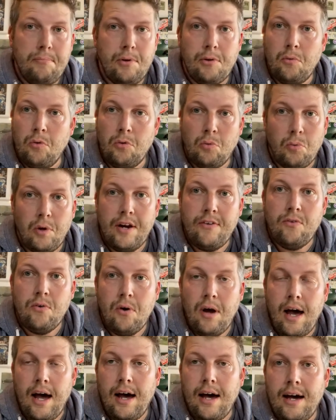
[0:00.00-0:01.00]
built with
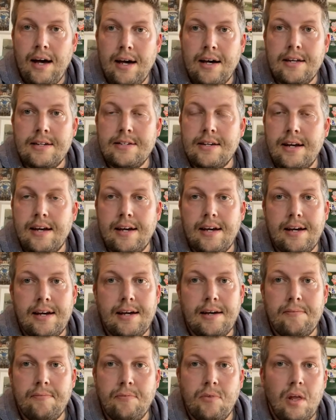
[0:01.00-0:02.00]
whatever I had,
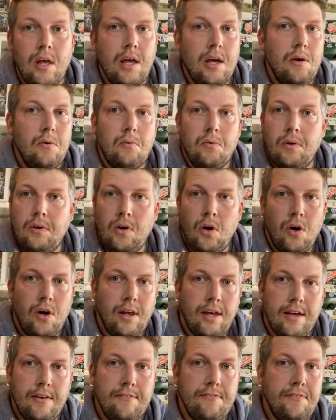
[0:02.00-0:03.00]

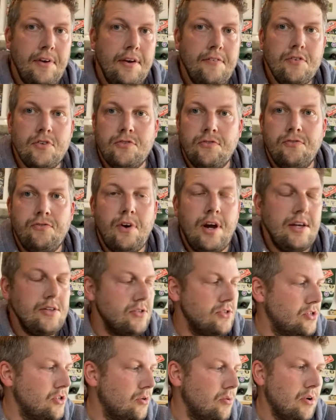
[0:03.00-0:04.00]
calling in favors from
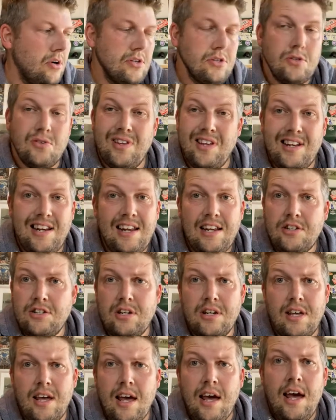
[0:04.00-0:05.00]
friends and so on. So it
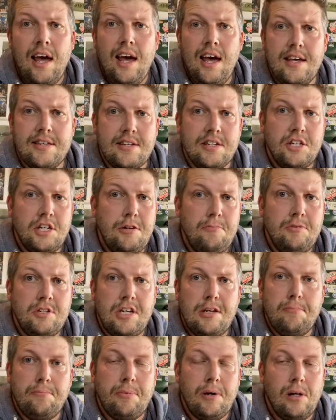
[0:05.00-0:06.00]
literally is a
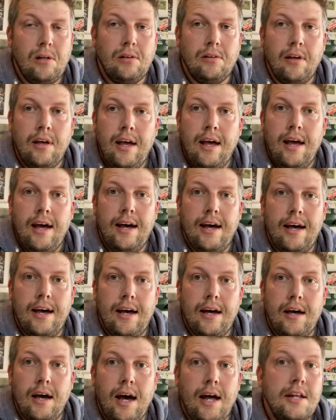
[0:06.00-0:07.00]
cheap build.
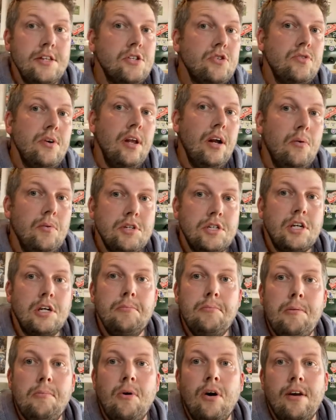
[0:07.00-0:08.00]
And it's a trailer which
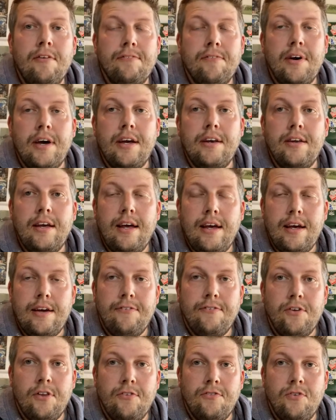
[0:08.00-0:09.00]
can be modified
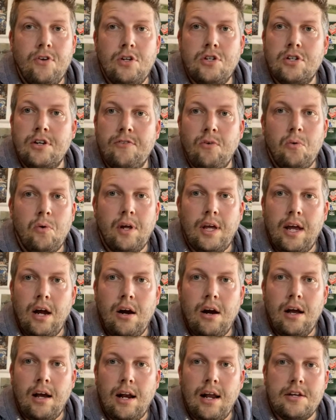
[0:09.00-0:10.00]
for the future if I want to
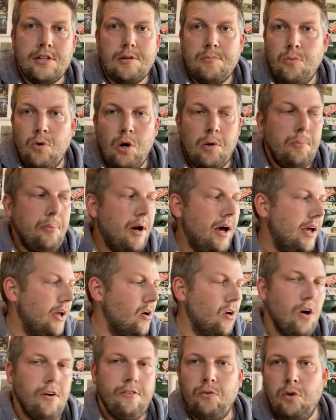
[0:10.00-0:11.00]
carry a classic
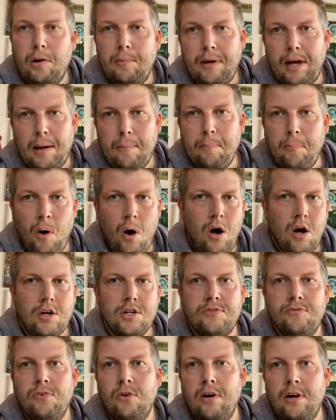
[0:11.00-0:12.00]
motorbike or if I want to make a
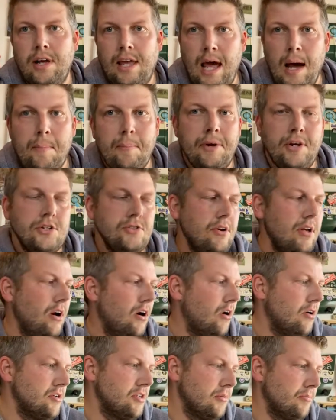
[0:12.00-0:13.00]
box for a camping
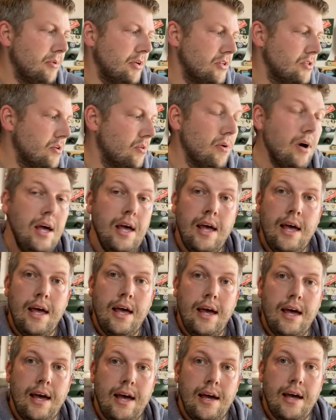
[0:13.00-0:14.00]
trailer or something. So
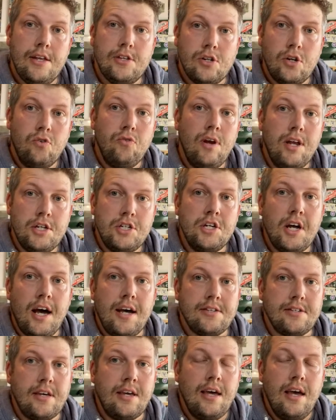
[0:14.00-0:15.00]
it's a great
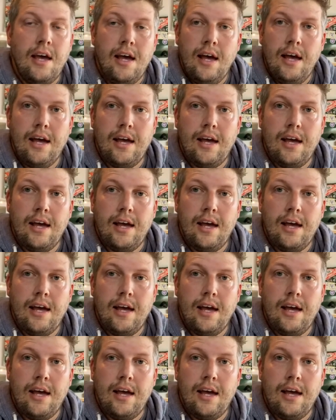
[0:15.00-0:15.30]
chassis